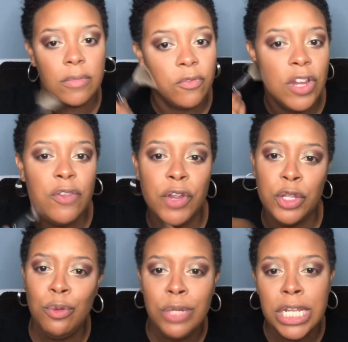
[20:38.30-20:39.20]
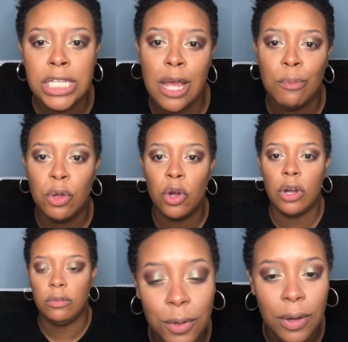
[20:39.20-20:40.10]
Riri, you did something,
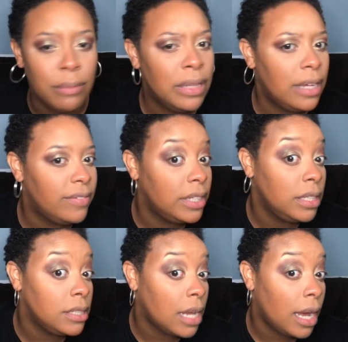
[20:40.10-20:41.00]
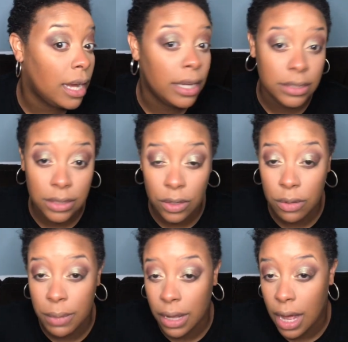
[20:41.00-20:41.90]
girl. Oh, I'm loving these eyes. Oh
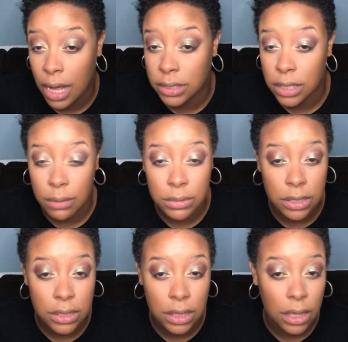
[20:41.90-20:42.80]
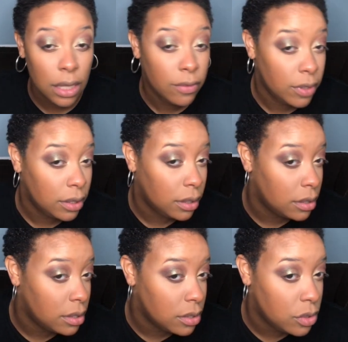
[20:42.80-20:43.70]
my gosh, I'm just loving
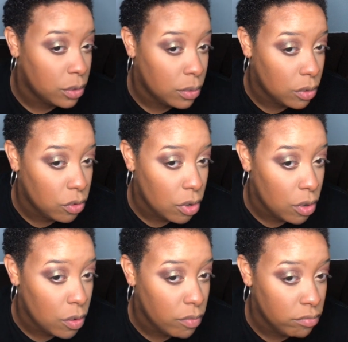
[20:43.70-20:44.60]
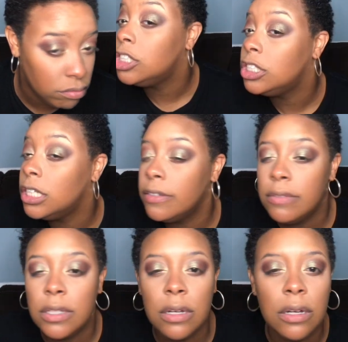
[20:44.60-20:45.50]
this duochrome
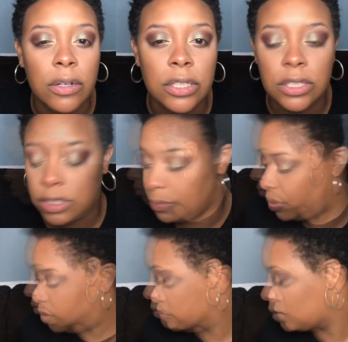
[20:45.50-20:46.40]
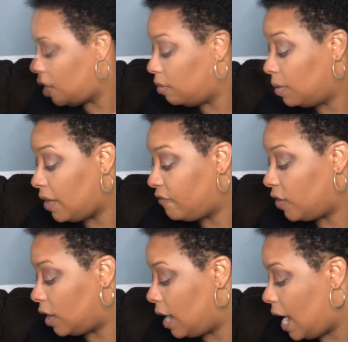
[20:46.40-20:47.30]
shift. Oh, it's just beautiful. Oh, what I
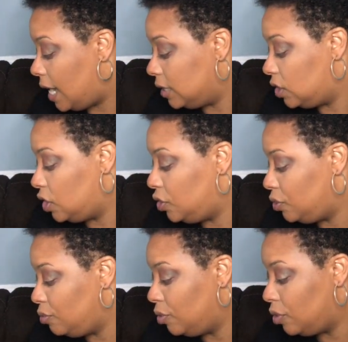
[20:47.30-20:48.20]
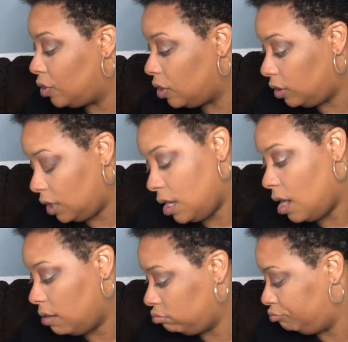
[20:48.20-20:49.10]
forgot to do earlier